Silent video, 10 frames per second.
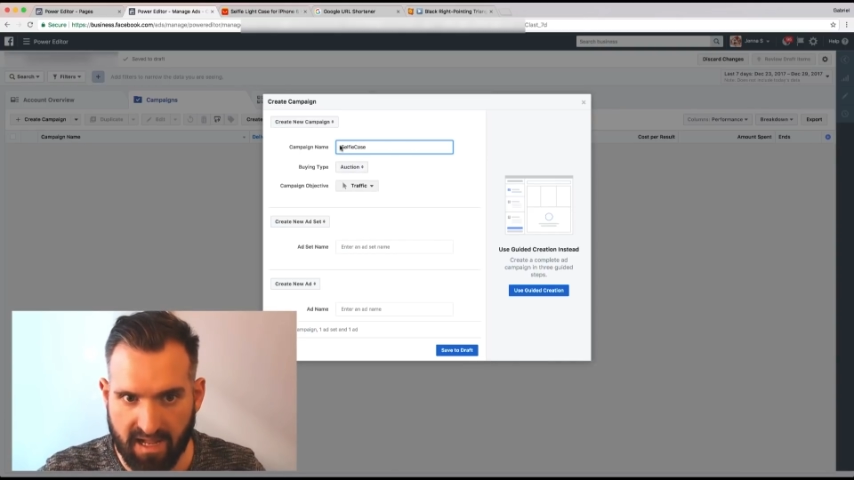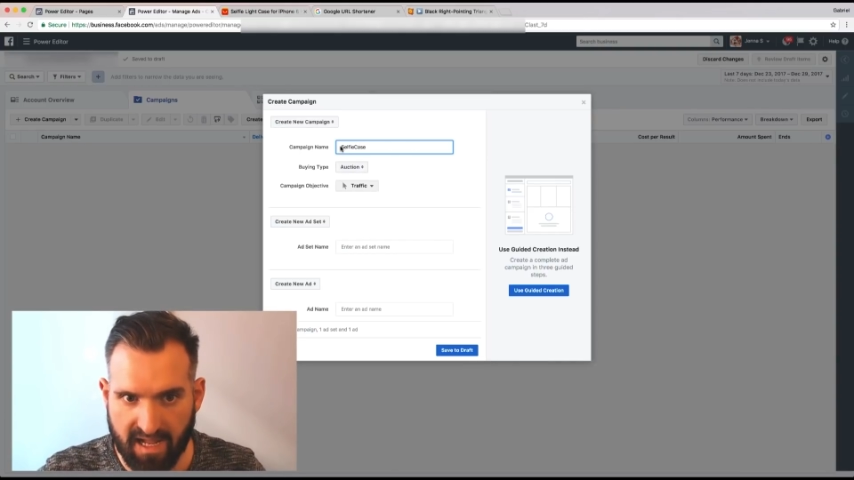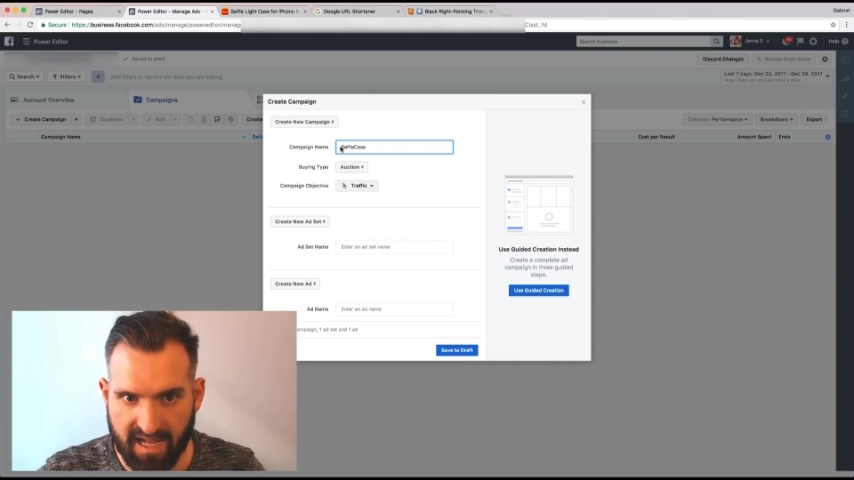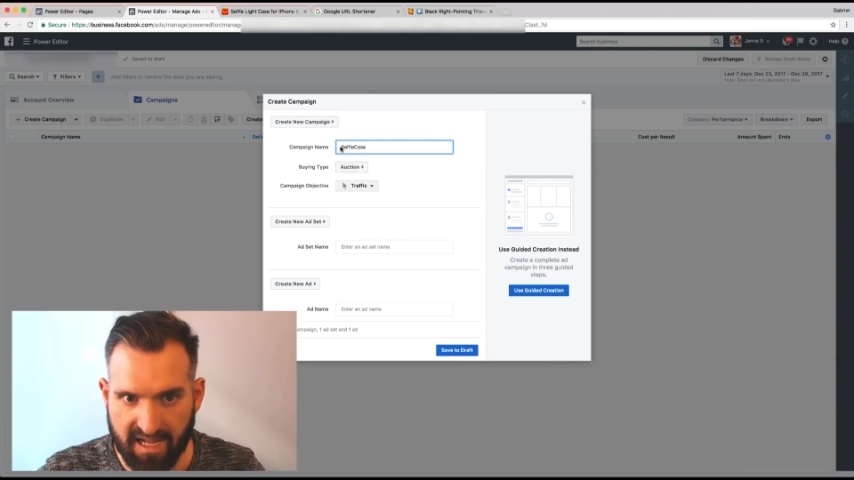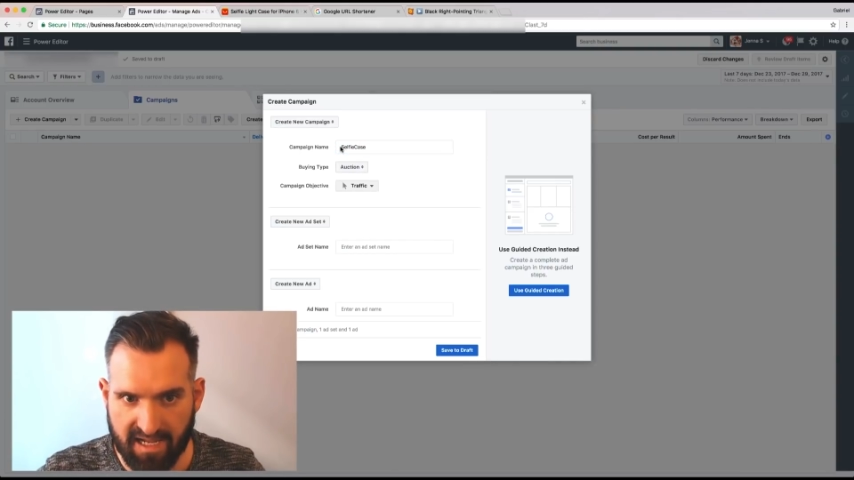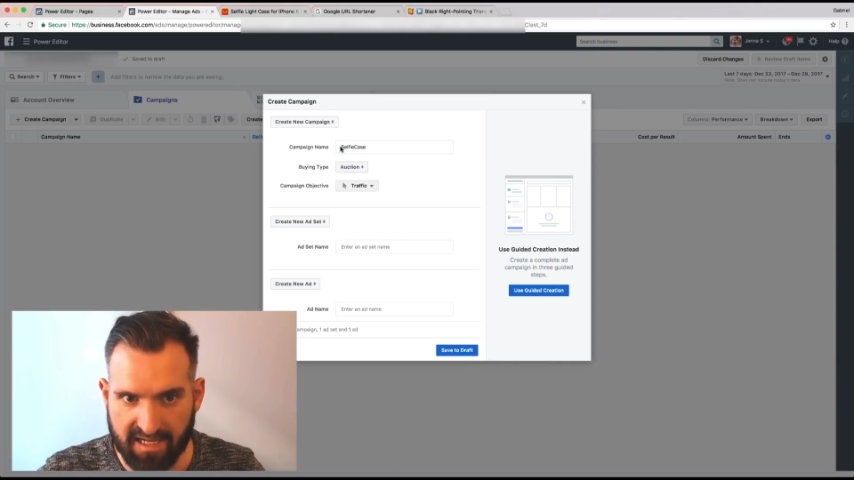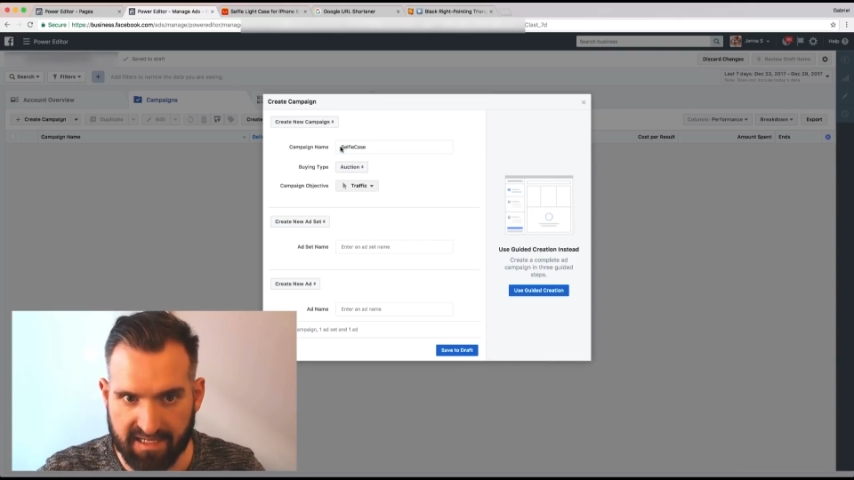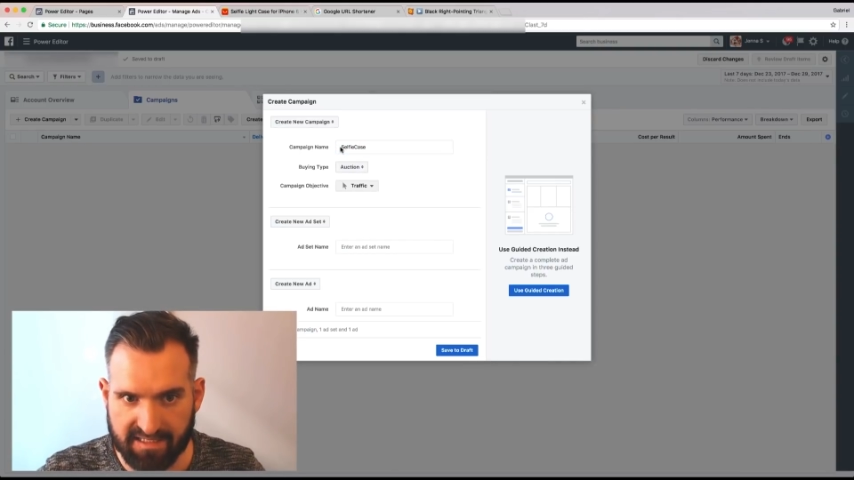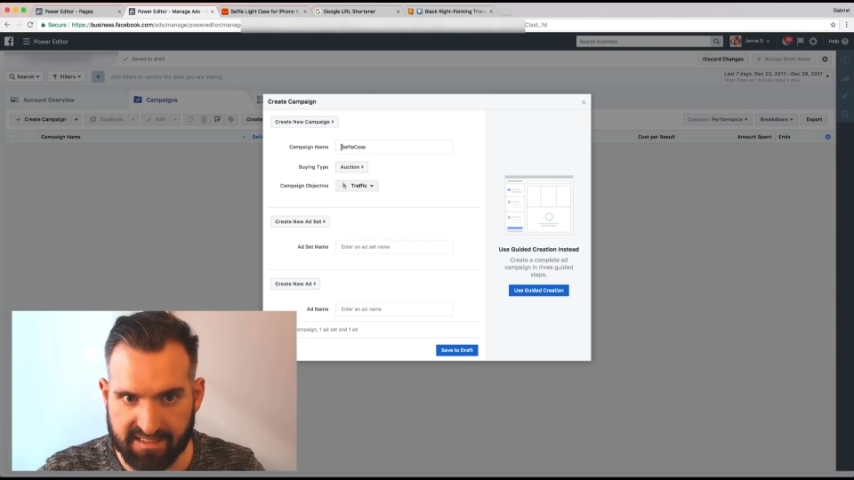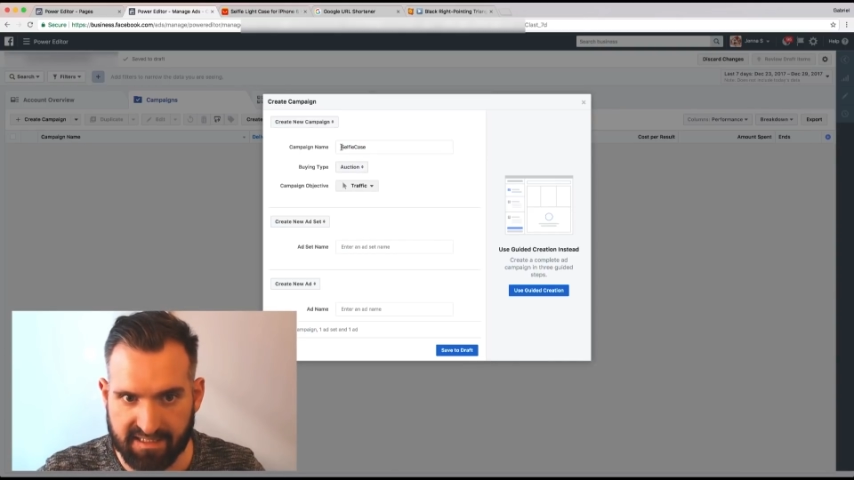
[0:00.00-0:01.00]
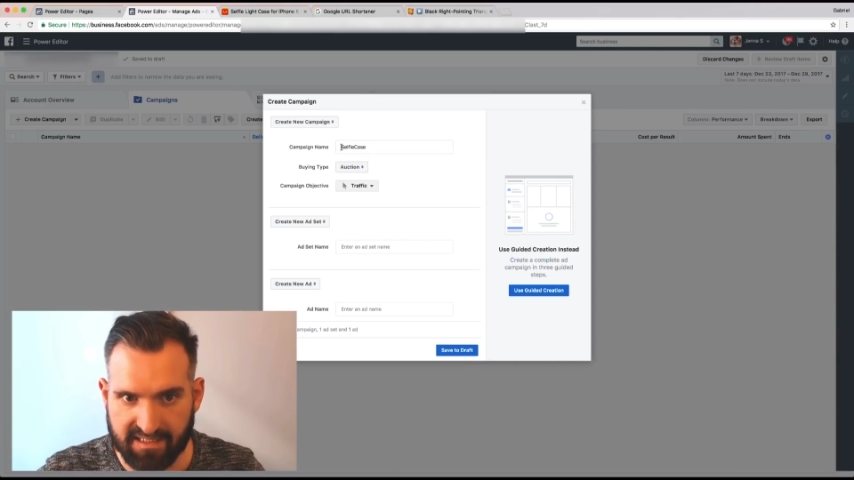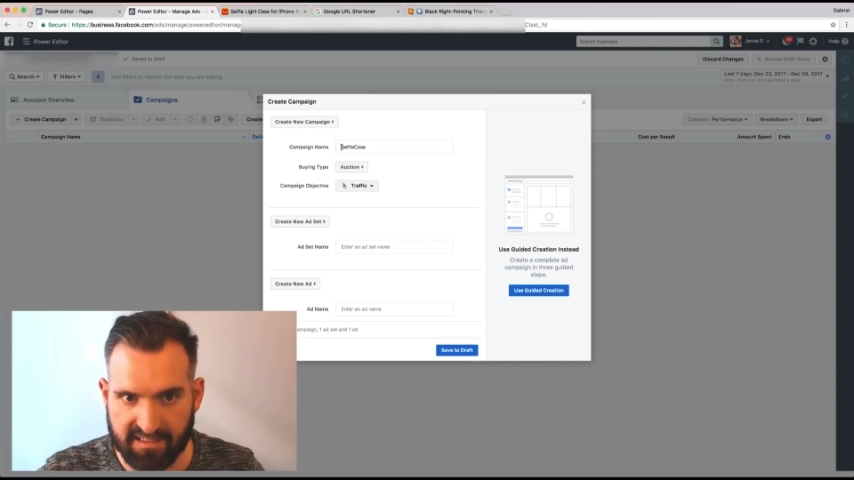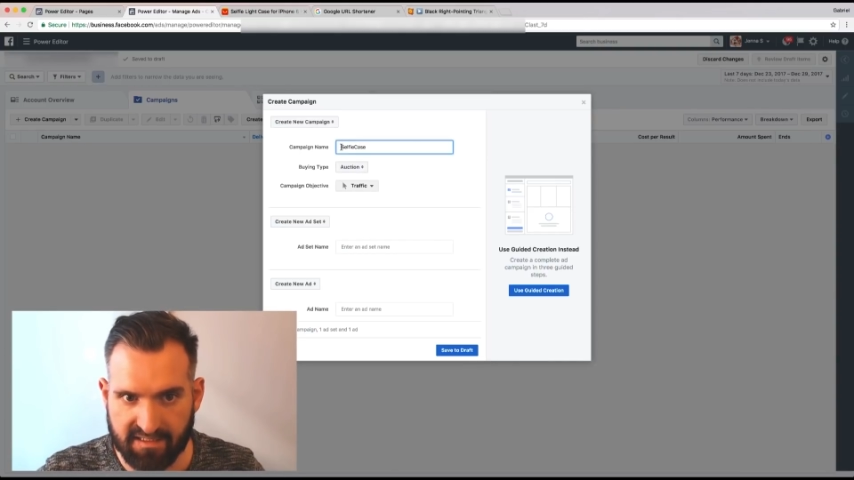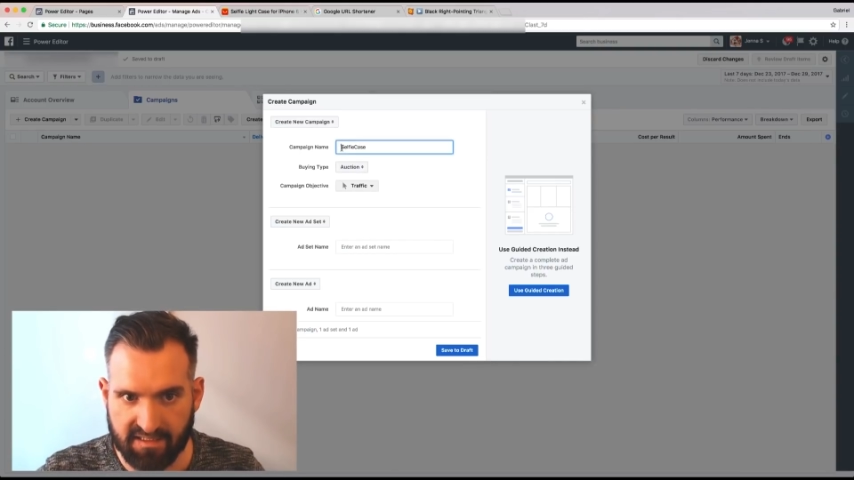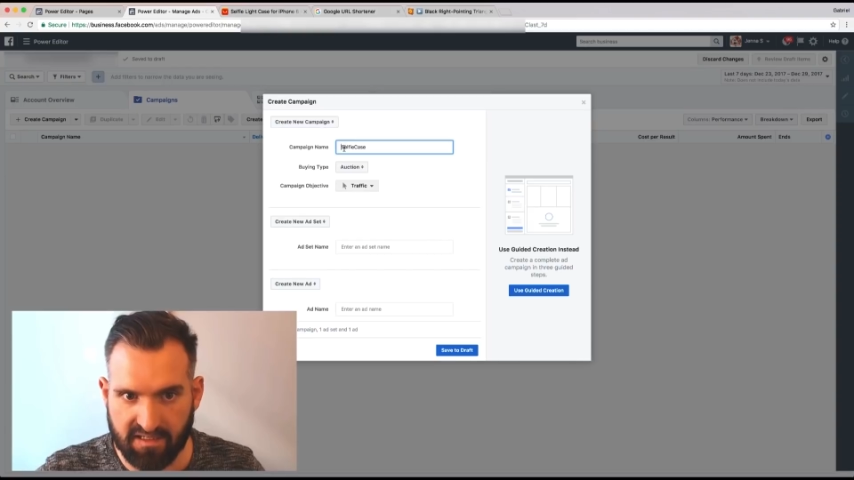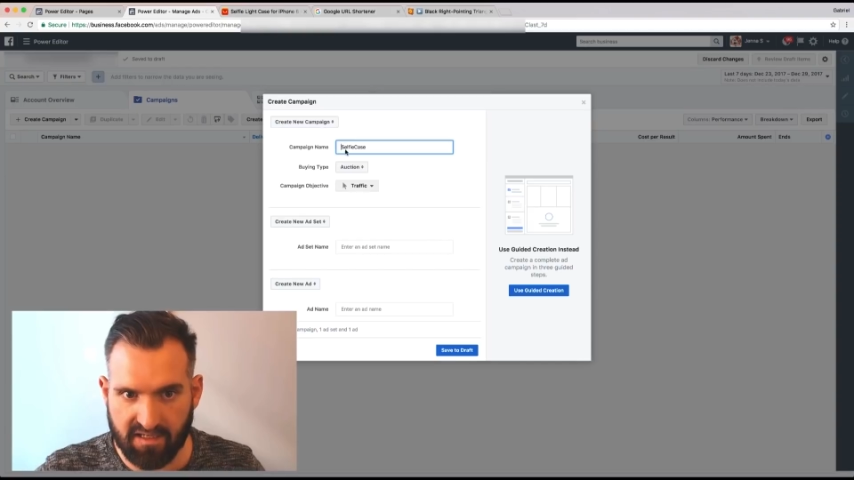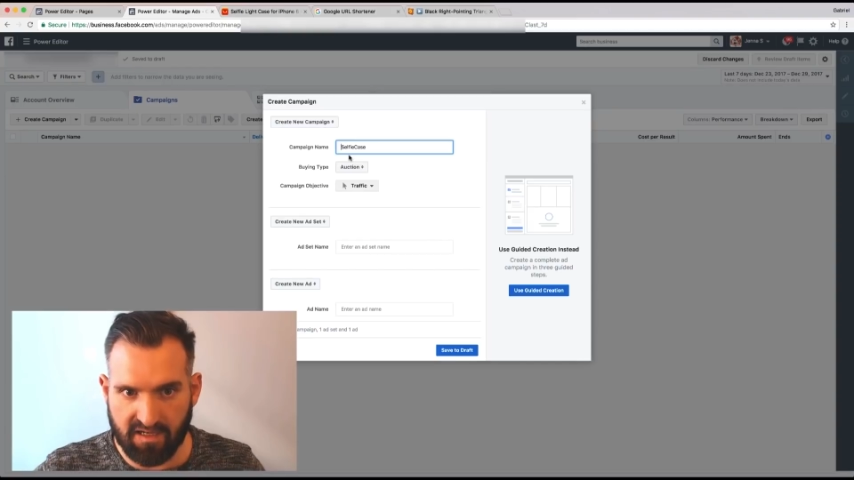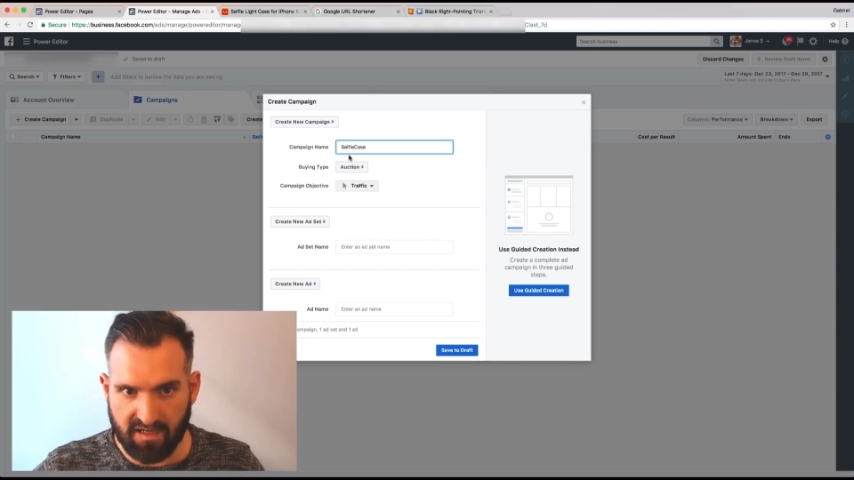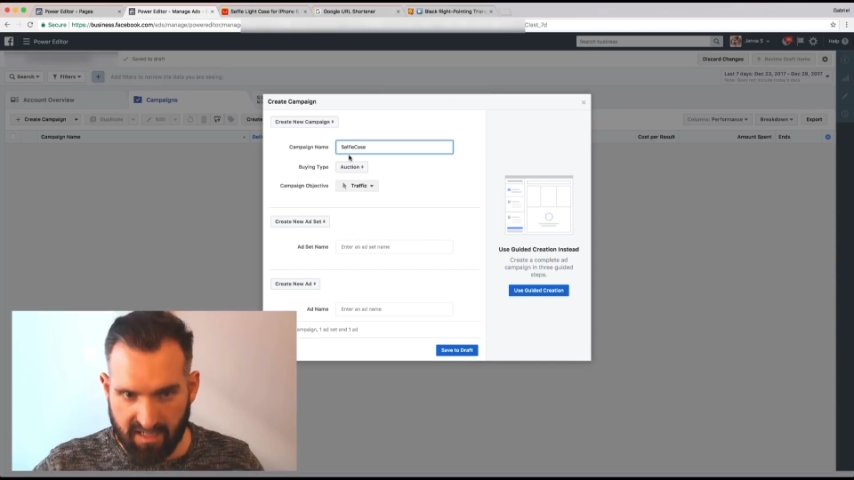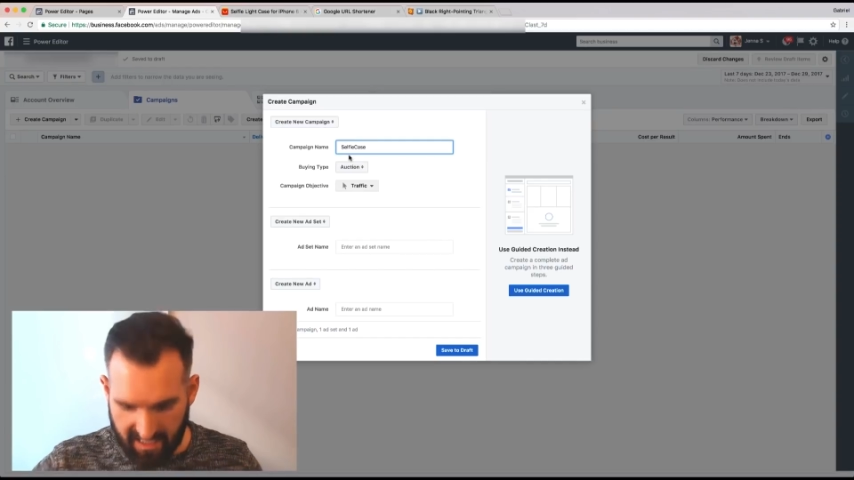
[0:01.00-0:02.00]
And
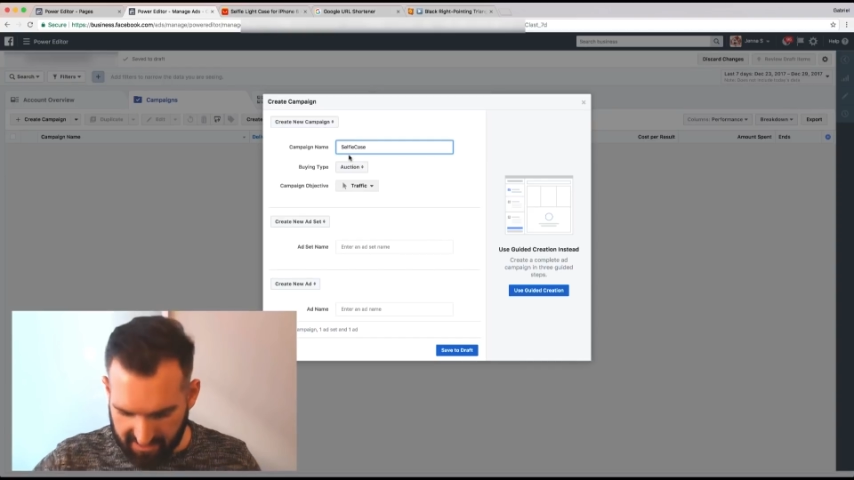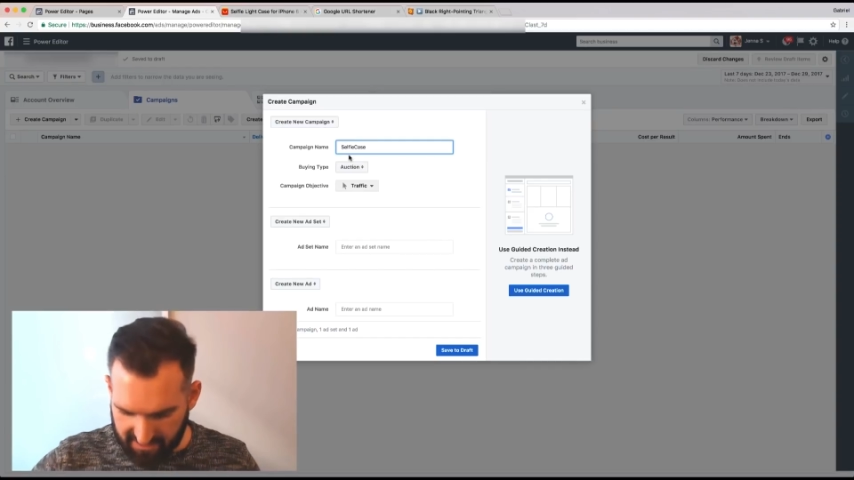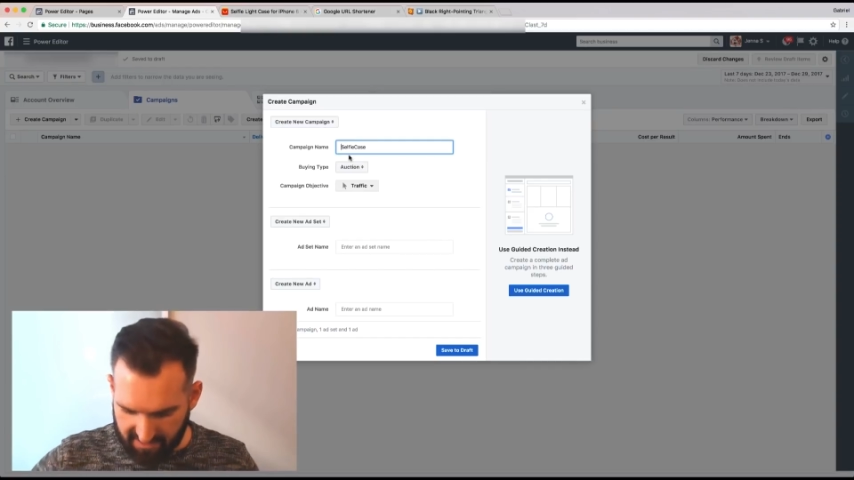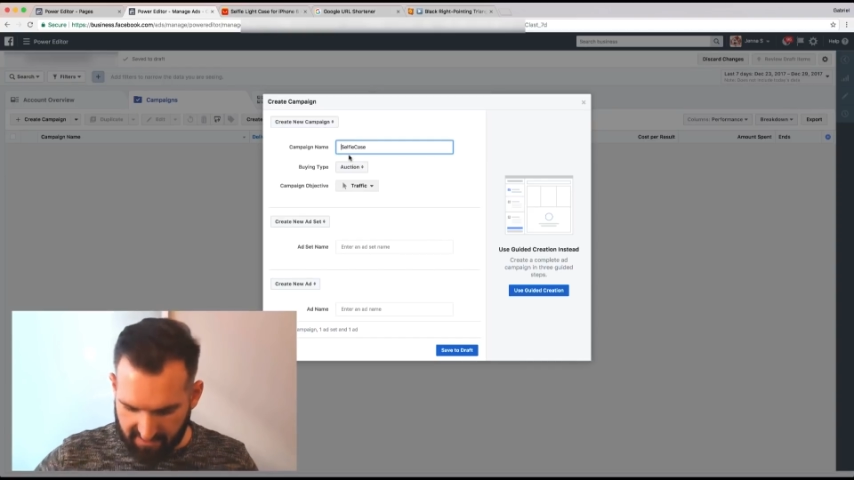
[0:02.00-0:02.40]
actually,